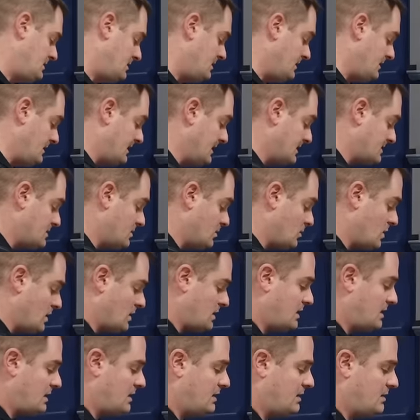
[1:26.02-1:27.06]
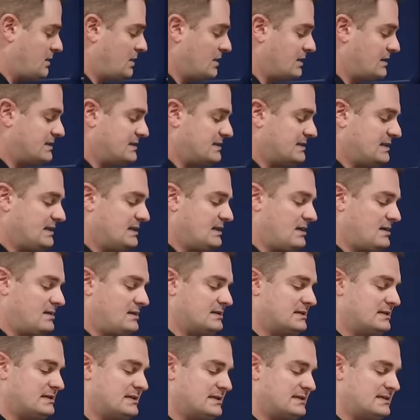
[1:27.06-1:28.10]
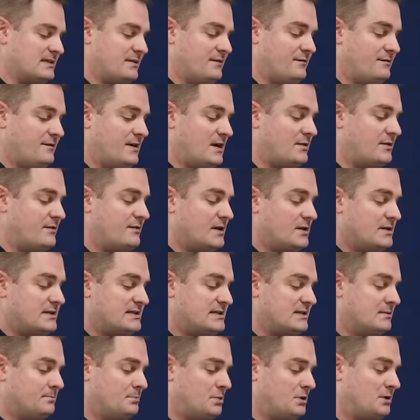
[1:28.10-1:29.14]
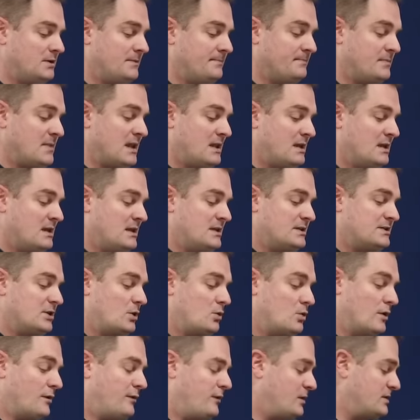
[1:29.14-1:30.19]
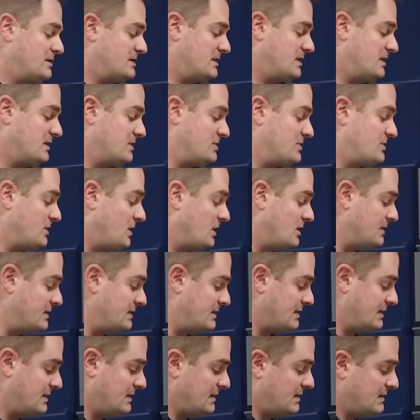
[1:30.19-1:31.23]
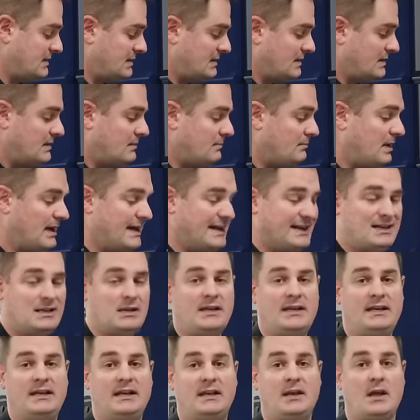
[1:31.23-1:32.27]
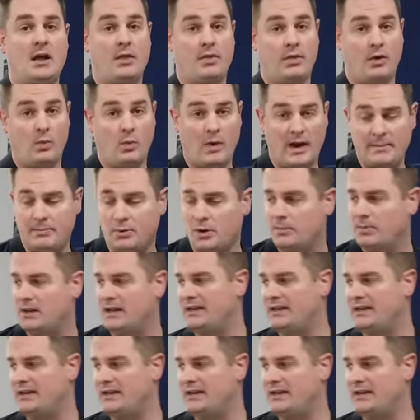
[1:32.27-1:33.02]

gonna get to work. You're gonna see this is very, very simple. So we're first gonna start by cleaning the wiper